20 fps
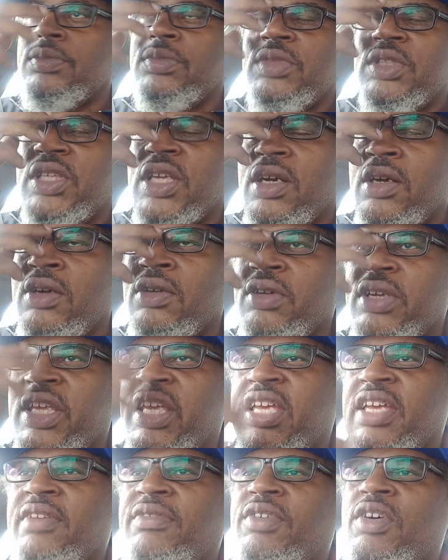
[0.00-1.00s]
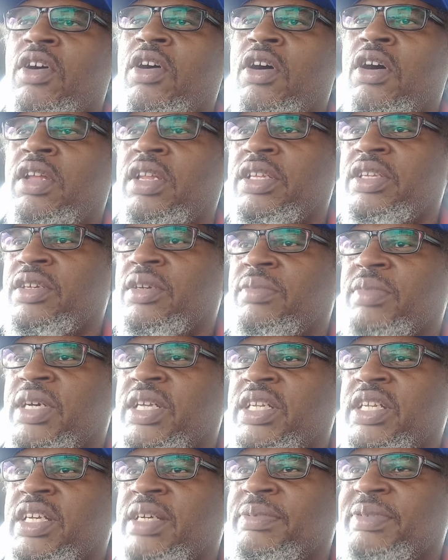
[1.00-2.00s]
don't give all of your
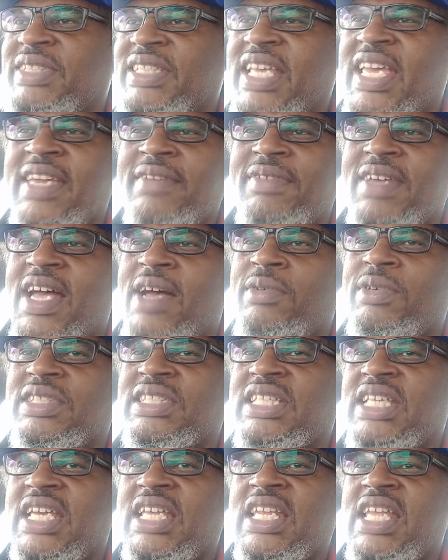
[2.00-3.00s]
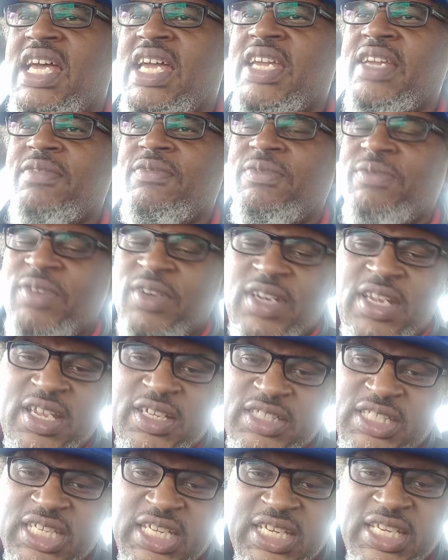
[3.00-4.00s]
money up. Save it. I would say like
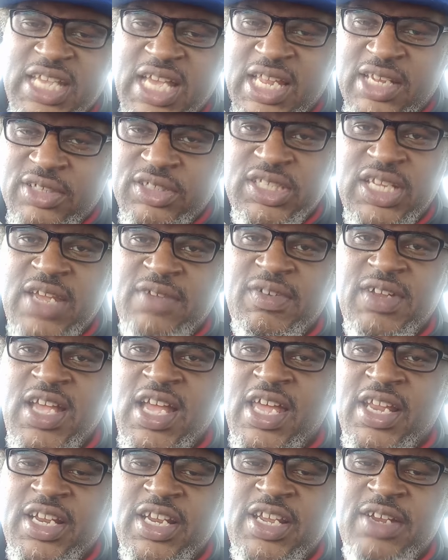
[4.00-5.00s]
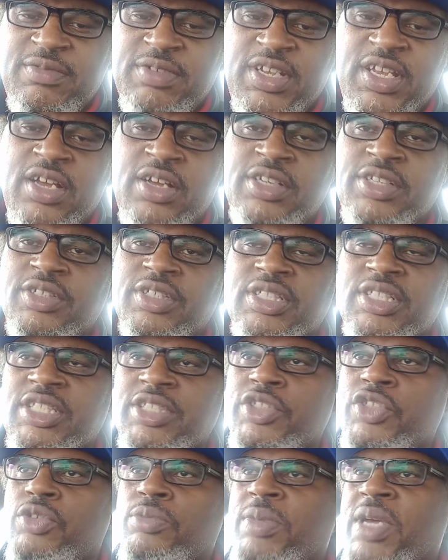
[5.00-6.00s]
$10 out of every 100
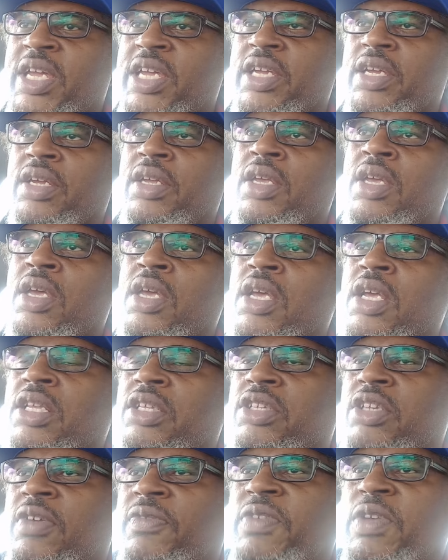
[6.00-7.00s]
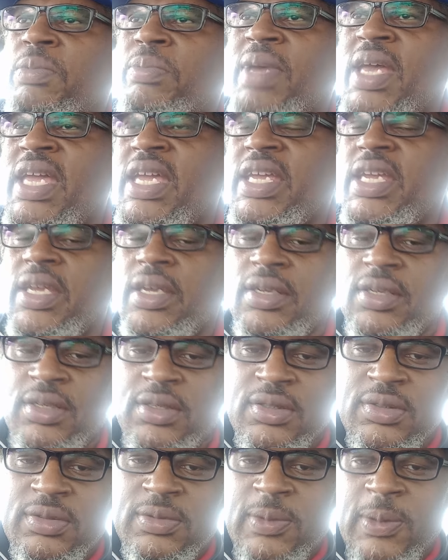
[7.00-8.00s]
that you make. So if you make
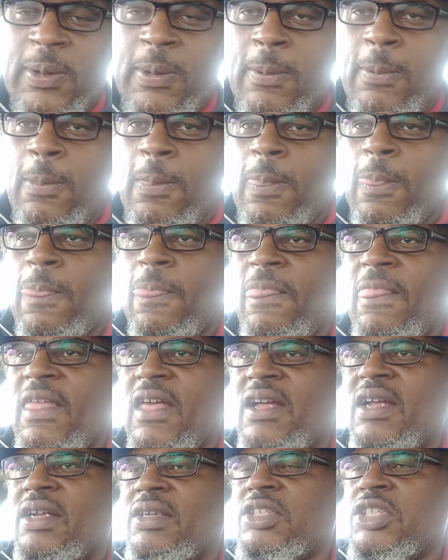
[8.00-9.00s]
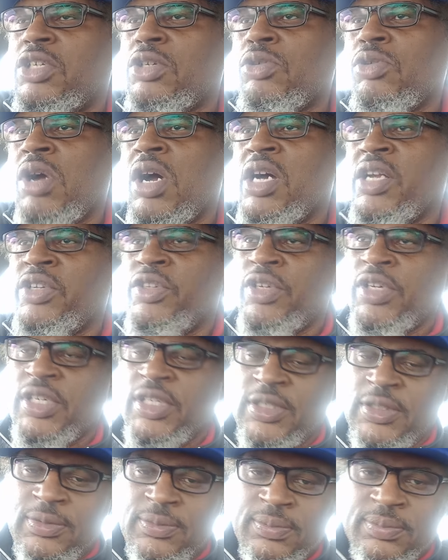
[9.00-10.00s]
200,
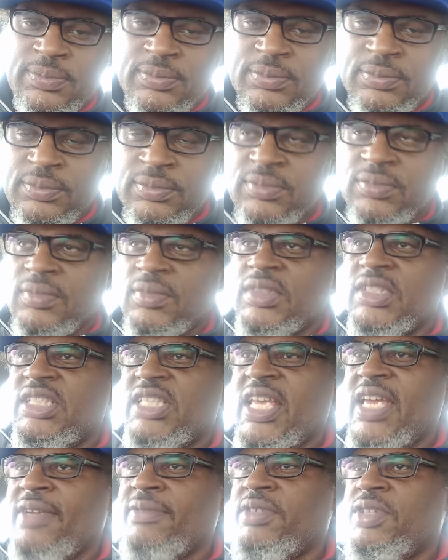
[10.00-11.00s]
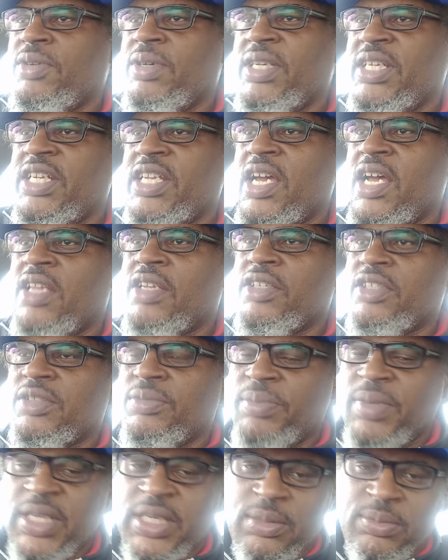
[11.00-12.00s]
save $20
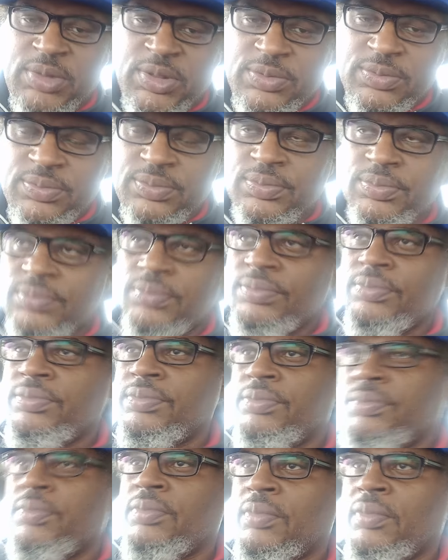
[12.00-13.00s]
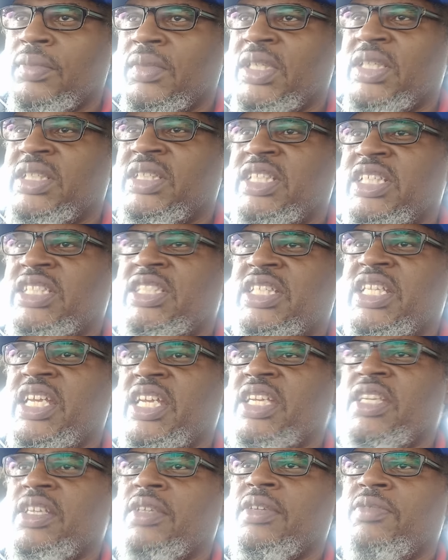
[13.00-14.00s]
minimum. And just
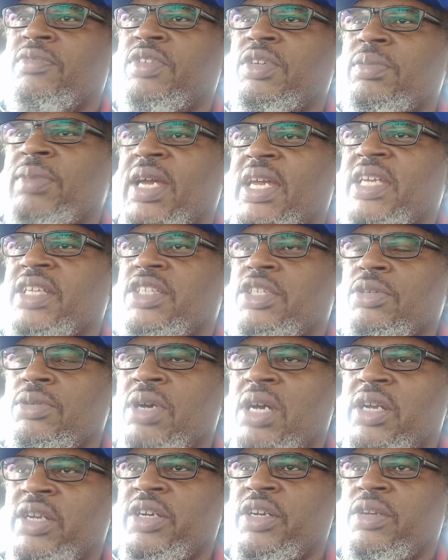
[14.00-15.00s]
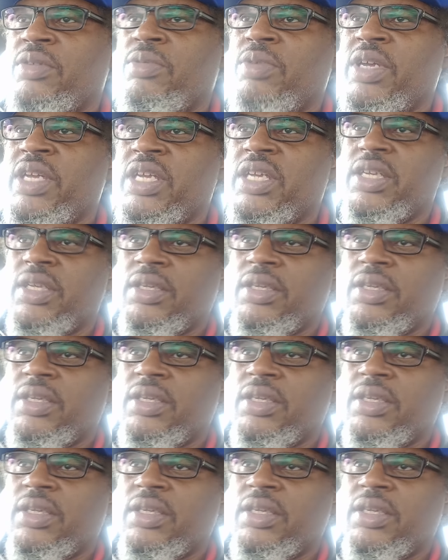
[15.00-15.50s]
think, if you making $200 a week,